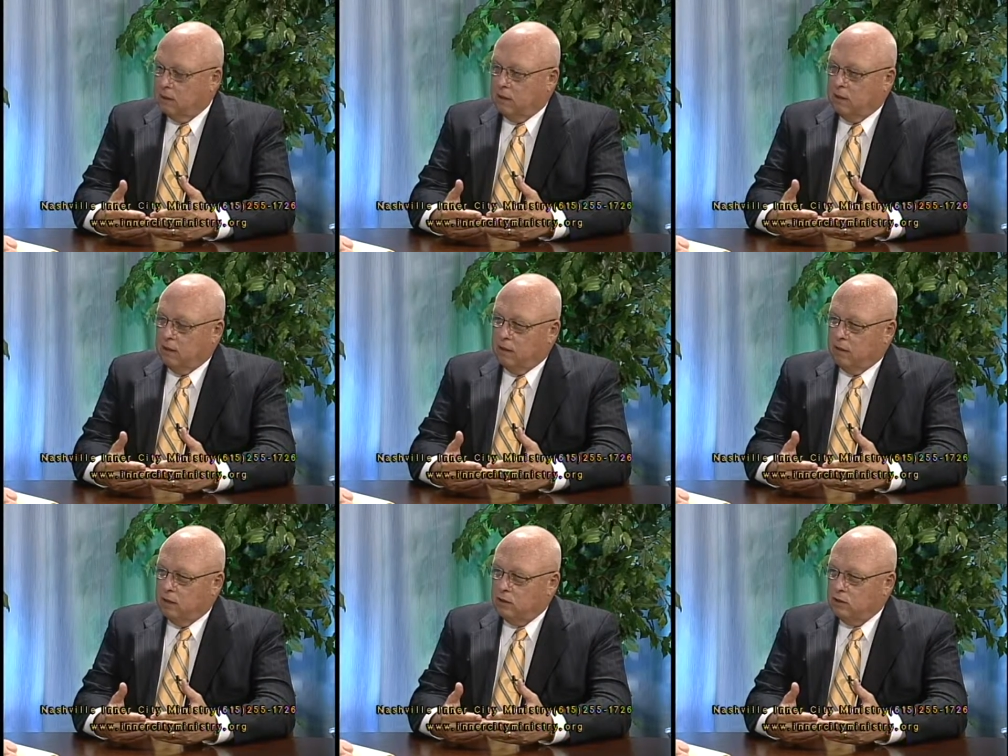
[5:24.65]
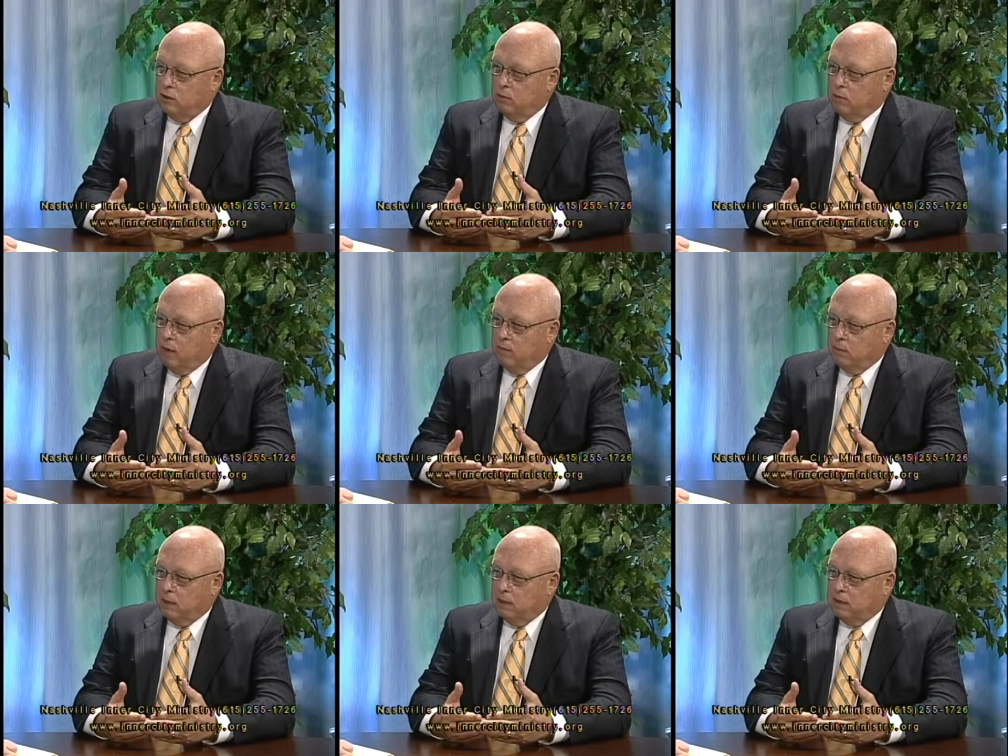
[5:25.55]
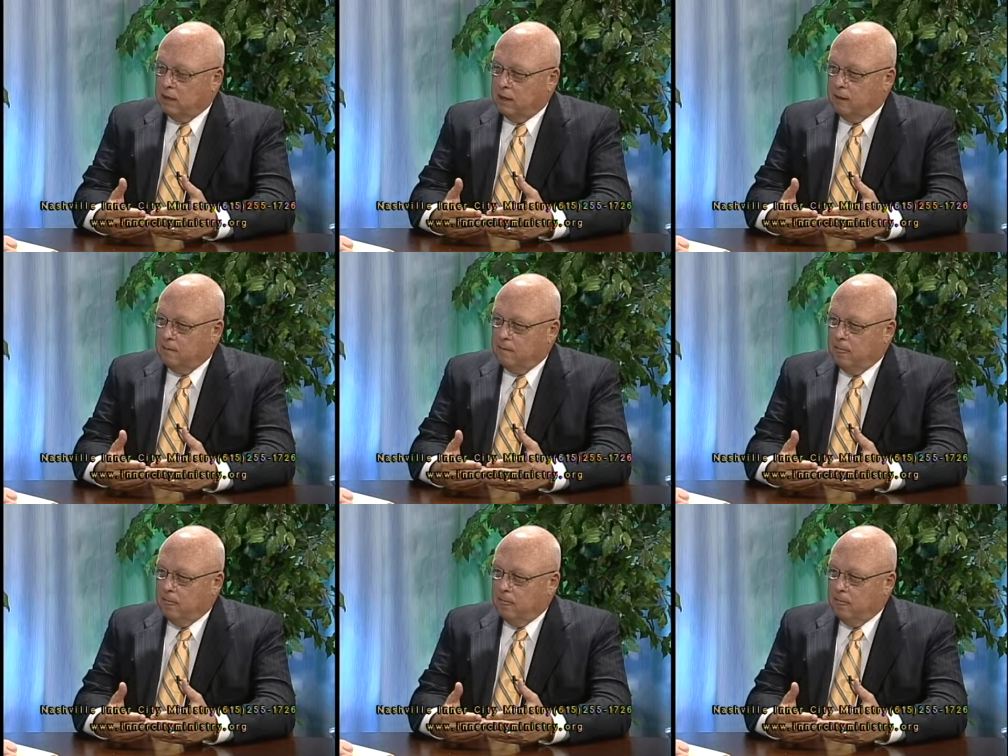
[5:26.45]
Uh, they, they assume government uh,